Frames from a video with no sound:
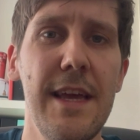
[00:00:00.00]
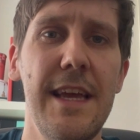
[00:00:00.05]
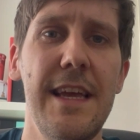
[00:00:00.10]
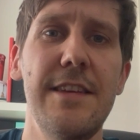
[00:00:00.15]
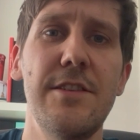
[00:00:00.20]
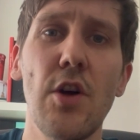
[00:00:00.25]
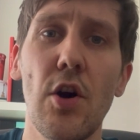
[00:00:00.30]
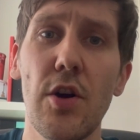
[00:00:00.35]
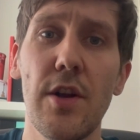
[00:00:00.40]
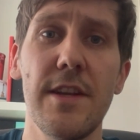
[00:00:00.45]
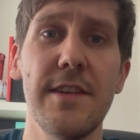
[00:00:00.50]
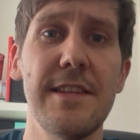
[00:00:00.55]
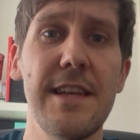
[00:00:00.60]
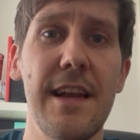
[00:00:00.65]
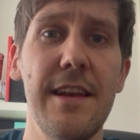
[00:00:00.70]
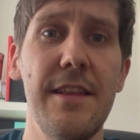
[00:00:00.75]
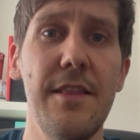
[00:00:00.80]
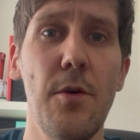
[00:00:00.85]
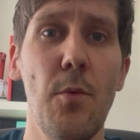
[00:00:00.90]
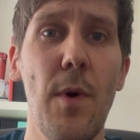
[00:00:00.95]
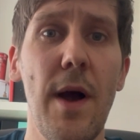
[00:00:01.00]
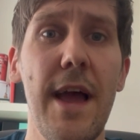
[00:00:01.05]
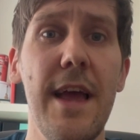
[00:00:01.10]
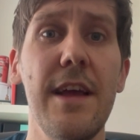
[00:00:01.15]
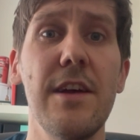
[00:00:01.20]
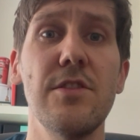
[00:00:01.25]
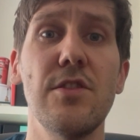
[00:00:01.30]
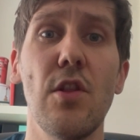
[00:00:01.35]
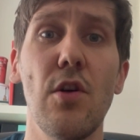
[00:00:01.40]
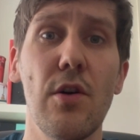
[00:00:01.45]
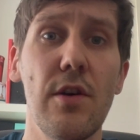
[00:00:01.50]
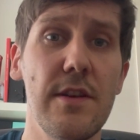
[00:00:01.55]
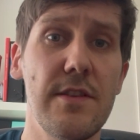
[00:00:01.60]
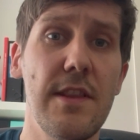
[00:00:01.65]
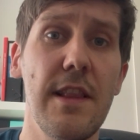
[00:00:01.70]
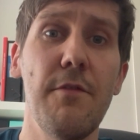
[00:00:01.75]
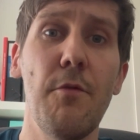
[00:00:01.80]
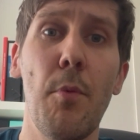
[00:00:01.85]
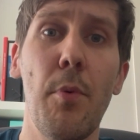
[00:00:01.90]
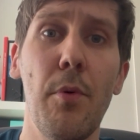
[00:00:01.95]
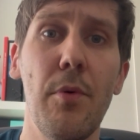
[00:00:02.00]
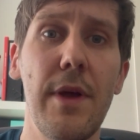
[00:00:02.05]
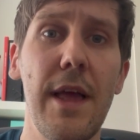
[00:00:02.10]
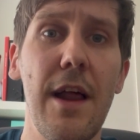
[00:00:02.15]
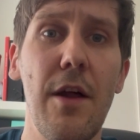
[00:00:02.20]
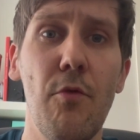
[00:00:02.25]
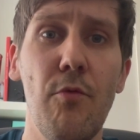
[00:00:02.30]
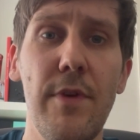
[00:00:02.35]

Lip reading: he's not going to stand in the way as long as Liverpool get